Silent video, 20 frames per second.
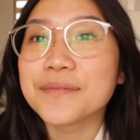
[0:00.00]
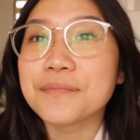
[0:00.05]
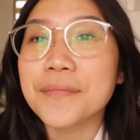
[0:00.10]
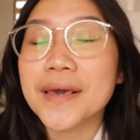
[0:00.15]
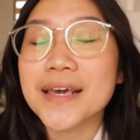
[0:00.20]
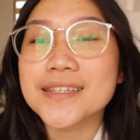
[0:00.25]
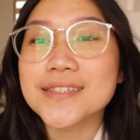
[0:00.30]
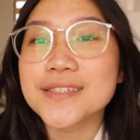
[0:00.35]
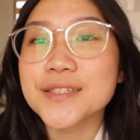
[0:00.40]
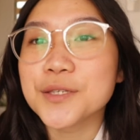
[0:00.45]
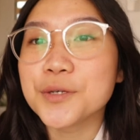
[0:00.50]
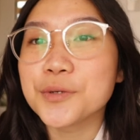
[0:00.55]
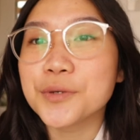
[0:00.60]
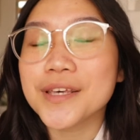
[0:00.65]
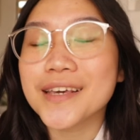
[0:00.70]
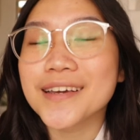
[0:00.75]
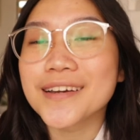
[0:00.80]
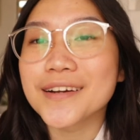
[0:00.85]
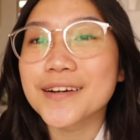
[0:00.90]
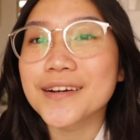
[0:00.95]
makes New
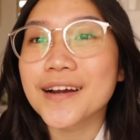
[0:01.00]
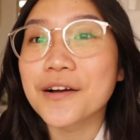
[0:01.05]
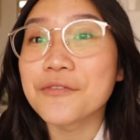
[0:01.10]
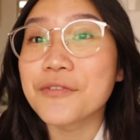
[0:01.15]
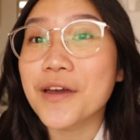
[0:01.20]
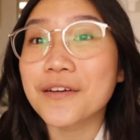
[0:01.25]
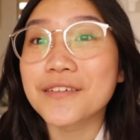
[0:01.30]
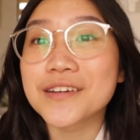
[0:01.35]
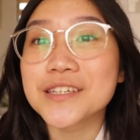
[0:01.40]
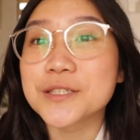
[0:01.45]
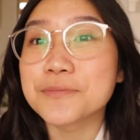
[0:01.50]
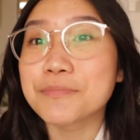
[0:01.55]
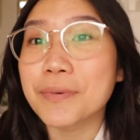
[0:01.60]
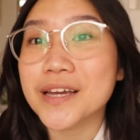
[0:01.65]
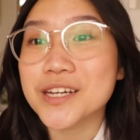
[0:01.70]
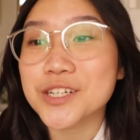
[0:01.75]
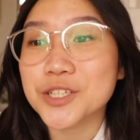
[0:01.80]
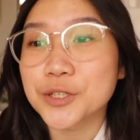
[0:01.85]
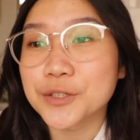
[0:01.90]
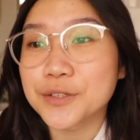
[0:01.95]
Year a very
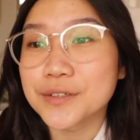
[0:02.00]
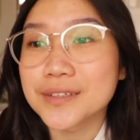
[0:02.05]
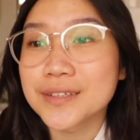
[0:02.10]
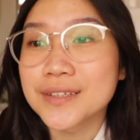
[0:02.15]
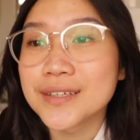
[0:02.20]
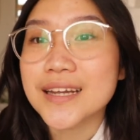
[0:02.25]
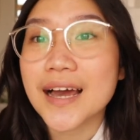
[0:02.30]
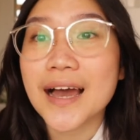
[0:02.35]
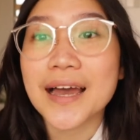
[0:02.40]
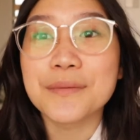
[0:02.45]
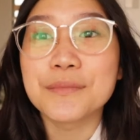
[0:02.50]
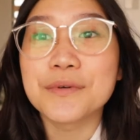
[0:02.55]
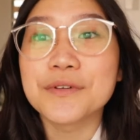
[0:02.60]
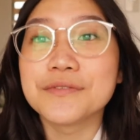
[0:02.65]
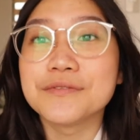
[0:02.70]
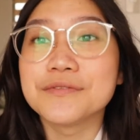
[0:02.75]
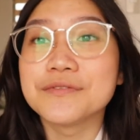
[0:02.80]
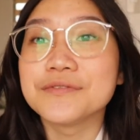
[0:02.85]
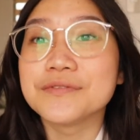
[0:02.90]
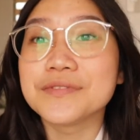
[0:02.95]
special time
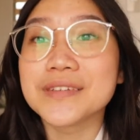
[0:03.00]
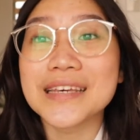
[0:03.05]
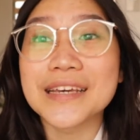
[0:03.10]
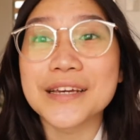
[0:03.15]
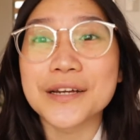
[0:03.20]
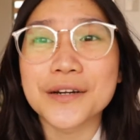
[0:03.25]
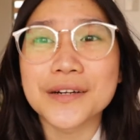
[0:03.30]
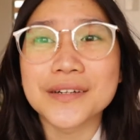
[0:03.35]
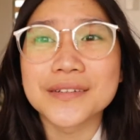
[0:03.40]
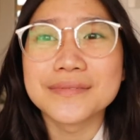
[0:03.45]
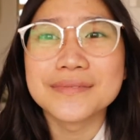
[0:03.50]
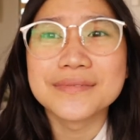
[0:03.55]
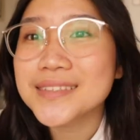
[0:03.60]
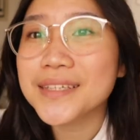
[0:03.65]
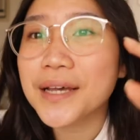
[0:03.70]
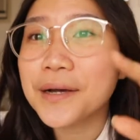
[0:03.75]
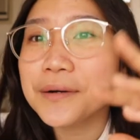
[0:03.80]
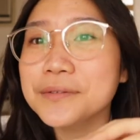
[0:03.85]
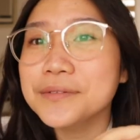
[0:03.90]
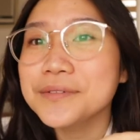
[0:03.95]
of year.
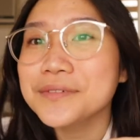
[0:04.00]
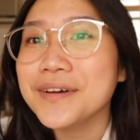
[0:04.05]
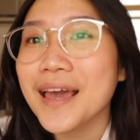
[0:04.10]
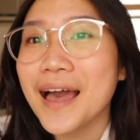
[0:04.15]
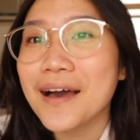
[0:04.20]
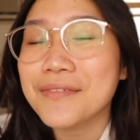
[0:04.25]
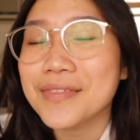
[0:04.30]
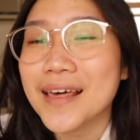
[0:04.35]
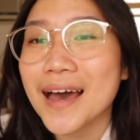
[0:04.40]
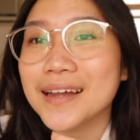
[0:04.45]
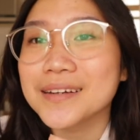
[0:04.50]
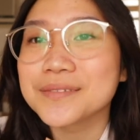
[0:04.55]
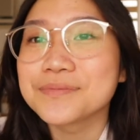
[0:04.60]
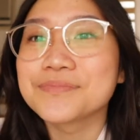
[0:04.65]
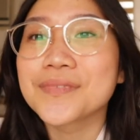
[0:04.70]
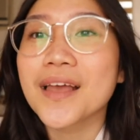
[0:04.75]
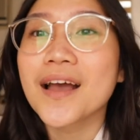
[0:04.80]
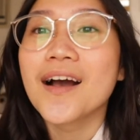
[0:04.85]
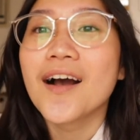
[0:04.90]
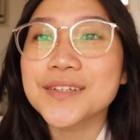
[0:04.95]
So we have that.
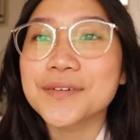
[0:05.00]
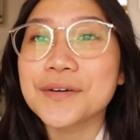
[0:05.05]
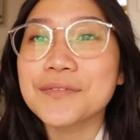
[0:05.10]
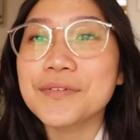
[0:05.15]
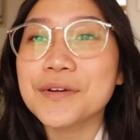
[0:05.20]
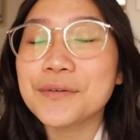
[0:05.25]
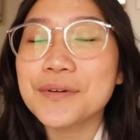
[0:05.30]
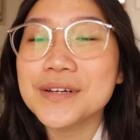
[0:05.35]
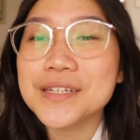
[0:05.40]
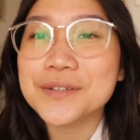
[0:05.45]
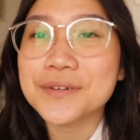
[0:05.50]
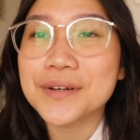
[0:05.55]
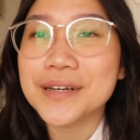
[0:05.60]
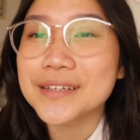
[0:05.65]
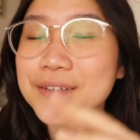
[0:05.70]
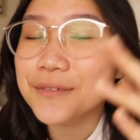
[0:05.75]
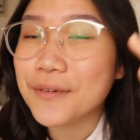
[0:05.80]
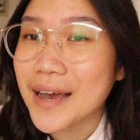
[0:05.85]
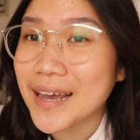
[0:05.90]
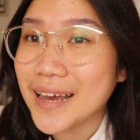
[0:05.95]
Also, if you're
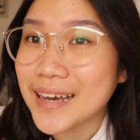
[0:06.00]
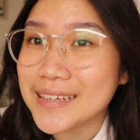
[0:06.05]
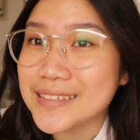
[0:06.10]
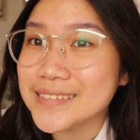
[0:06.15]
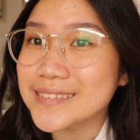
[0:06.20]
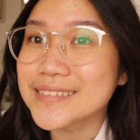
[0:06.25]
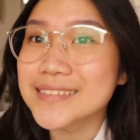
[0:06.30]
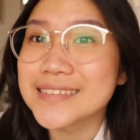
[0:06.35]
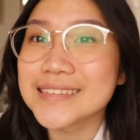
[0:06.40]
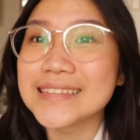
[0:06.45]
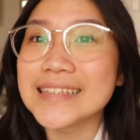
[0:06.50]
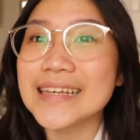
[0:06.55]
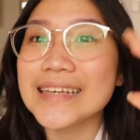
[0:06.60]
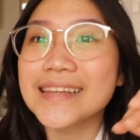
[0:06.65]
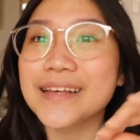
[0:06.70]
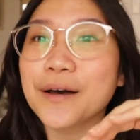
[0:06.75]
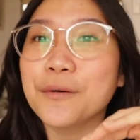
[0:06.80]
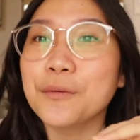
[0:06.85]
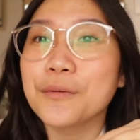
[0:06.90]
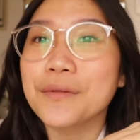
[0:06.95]
wondering why I
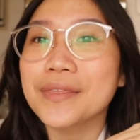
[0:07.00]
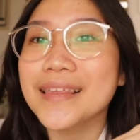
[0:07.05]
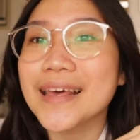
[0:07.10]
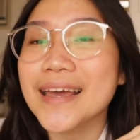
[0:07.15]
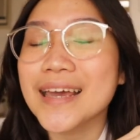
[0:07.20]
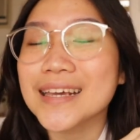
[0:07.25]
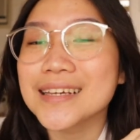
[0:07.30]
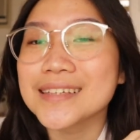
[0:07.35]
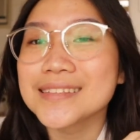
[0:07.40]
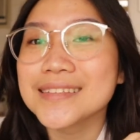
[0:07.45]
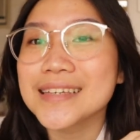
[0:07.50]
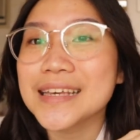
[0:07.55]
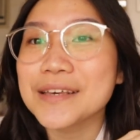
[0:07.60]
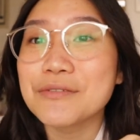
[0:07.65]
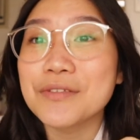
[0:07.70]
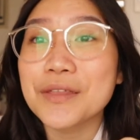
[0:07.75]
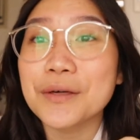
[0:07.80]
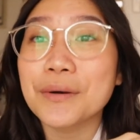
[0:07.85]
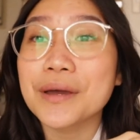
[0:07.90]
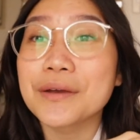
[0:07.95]
did the whole thing,
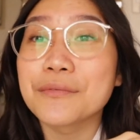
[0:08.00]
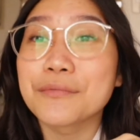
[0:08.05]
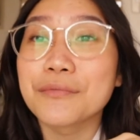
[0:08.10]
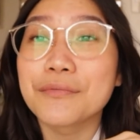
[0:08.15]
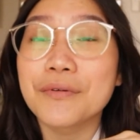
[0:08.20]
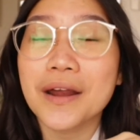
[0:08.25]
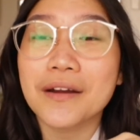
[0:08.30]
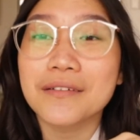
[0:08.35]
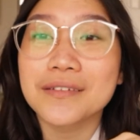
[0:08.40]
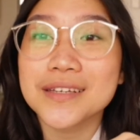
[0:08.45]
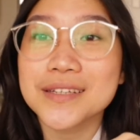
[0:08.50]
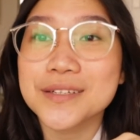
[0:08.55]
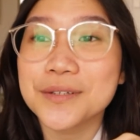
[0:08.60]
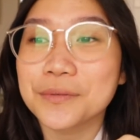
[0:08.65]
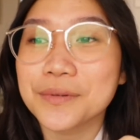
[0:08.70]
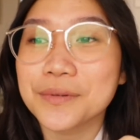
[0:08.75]
even though I rarely do